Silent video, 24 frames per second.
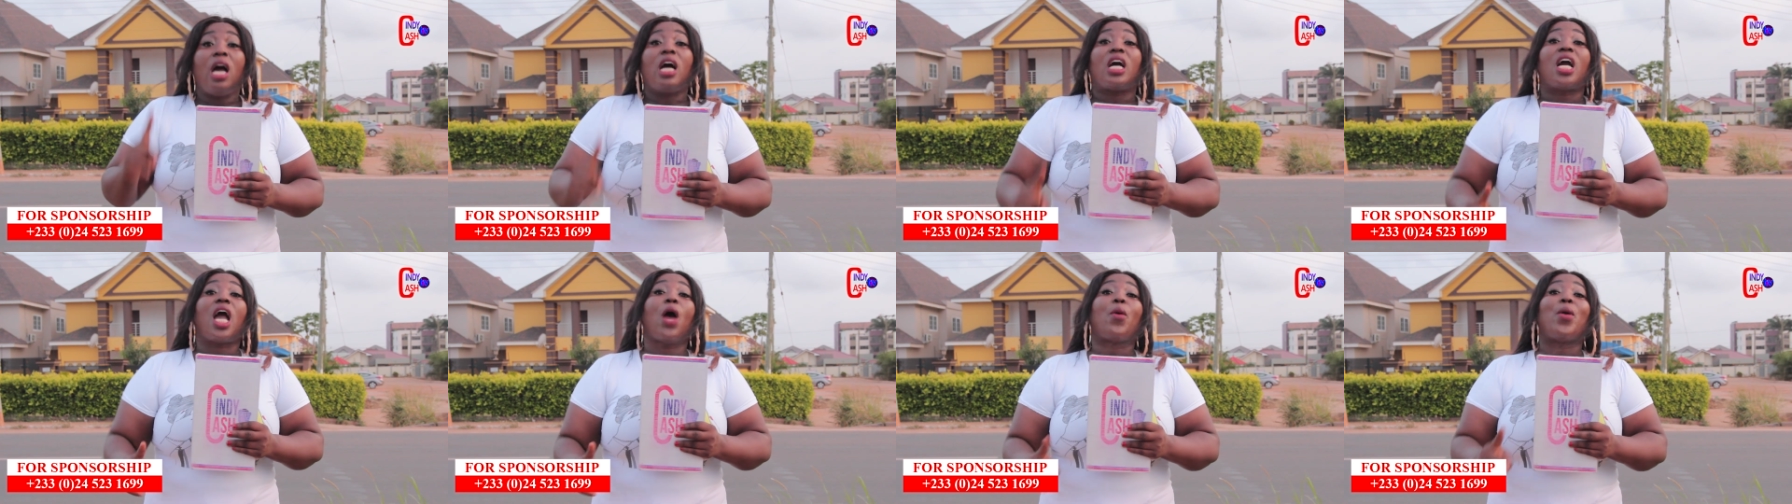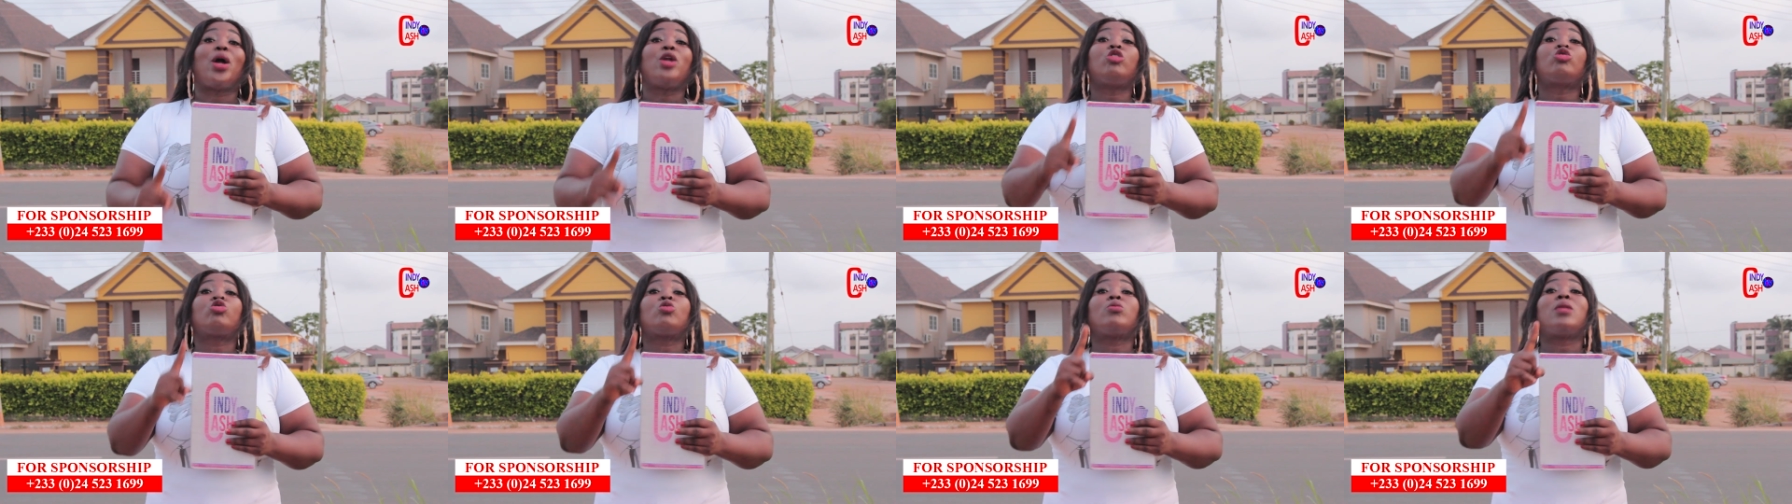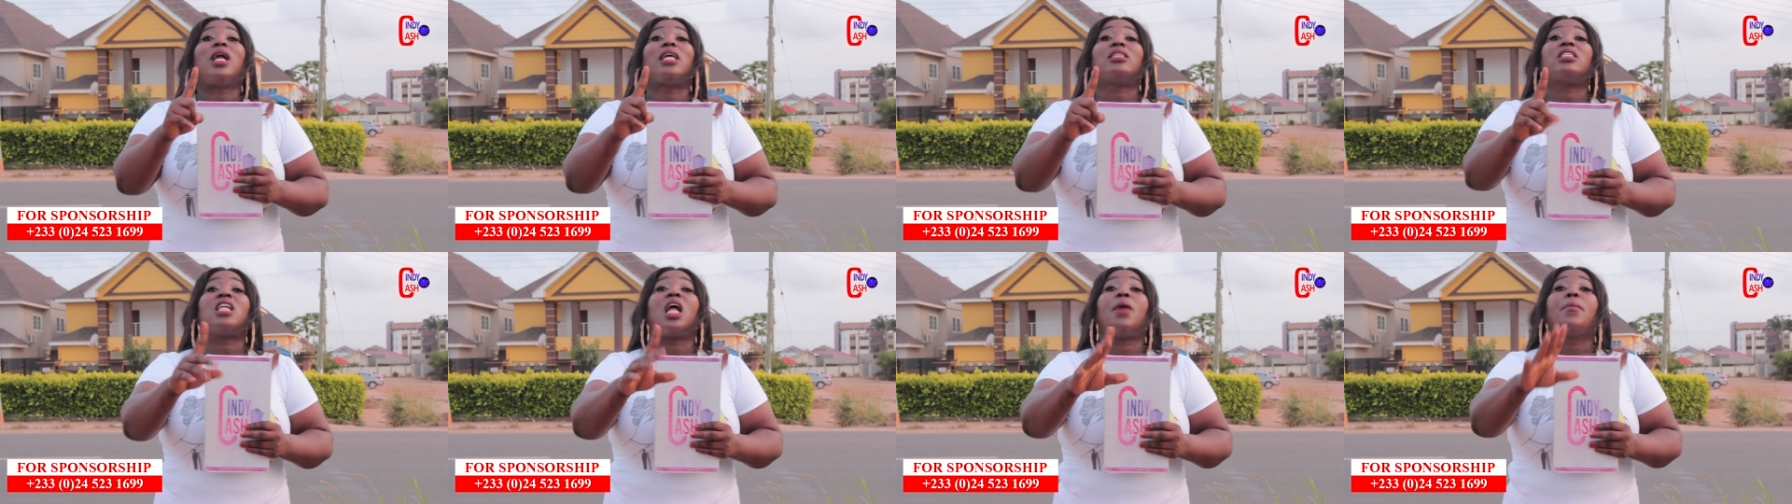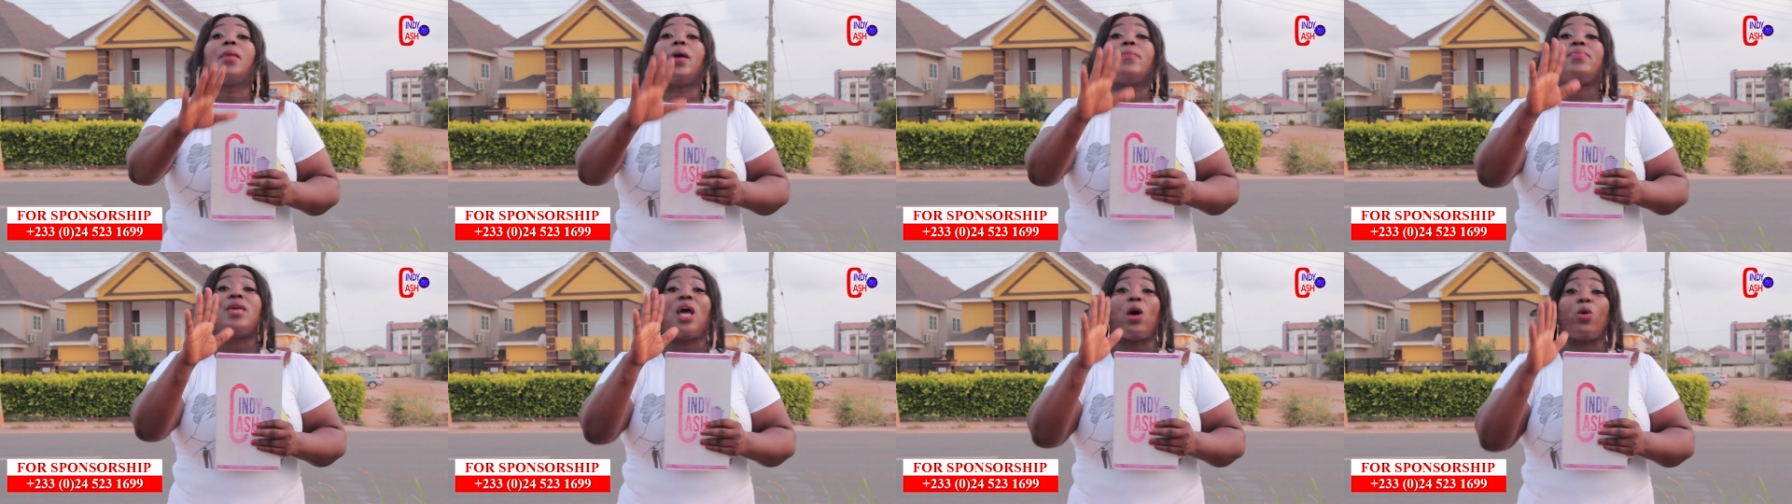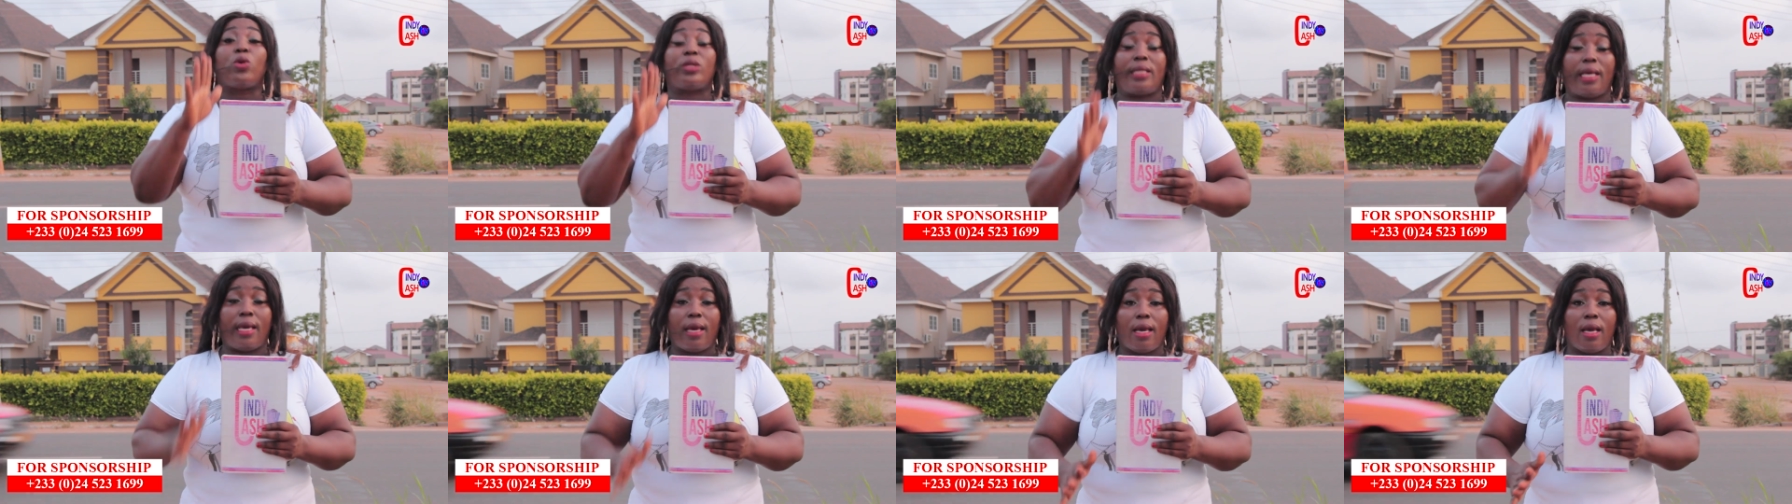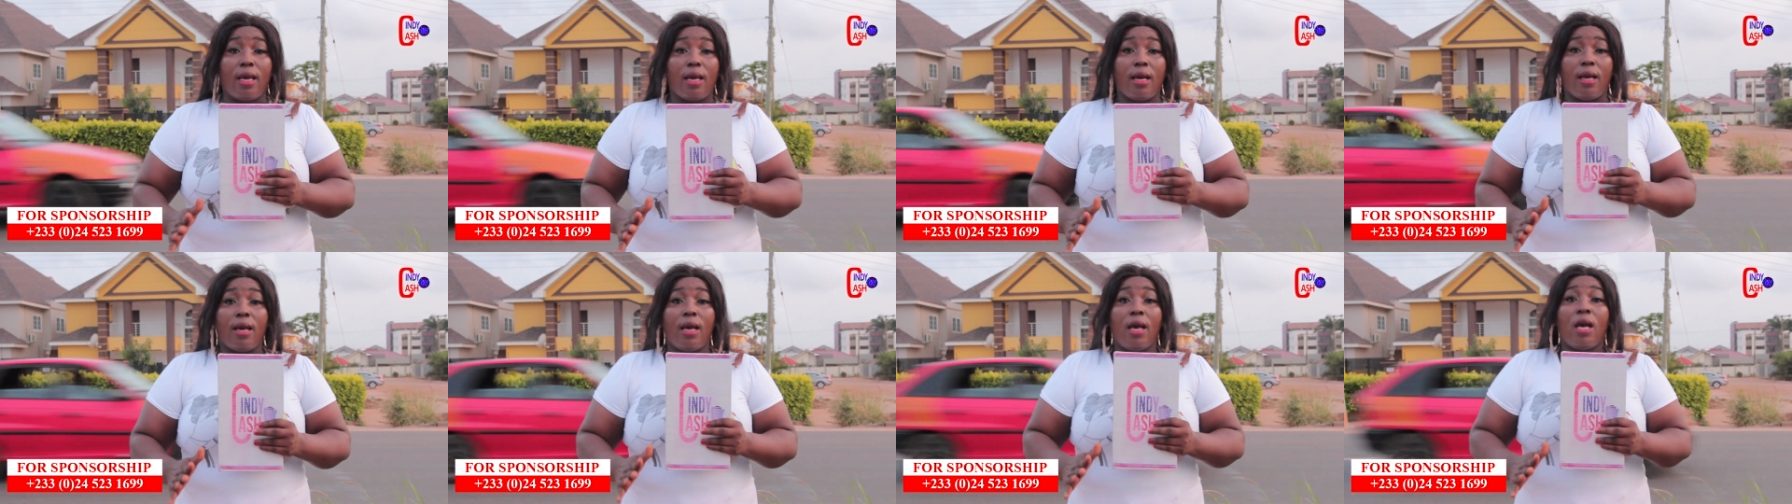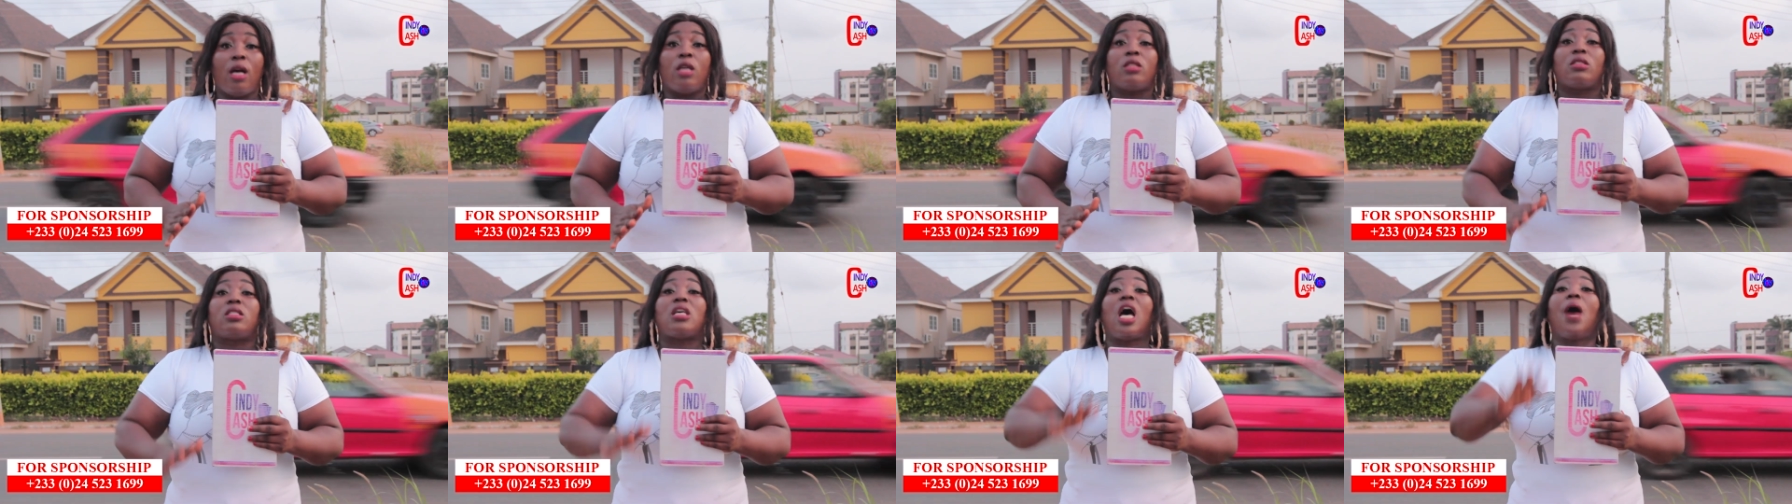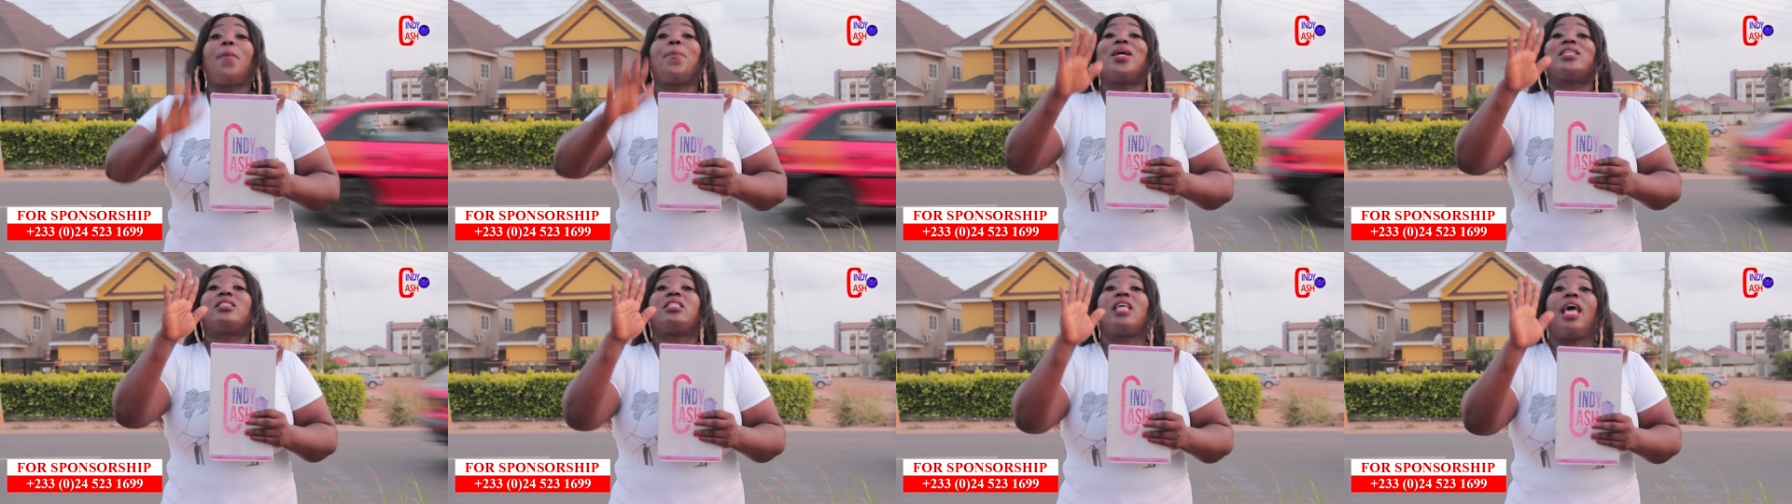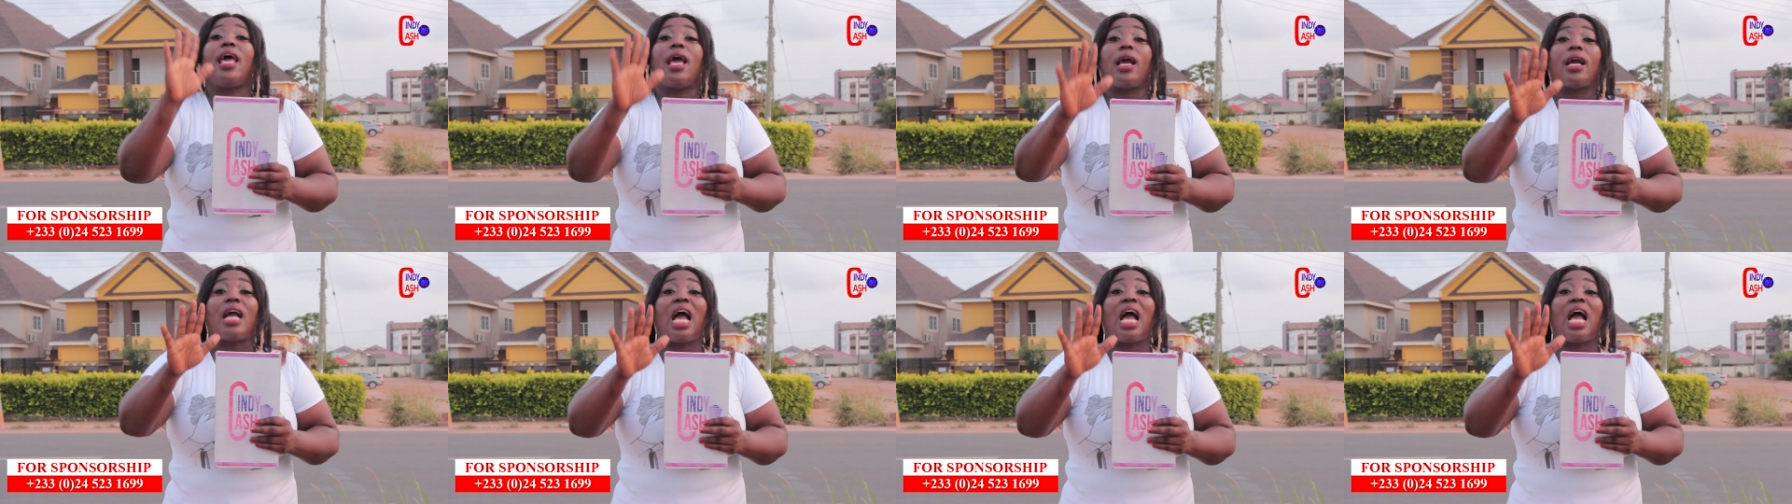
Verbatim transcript: Kawanutum natra baby out. So I say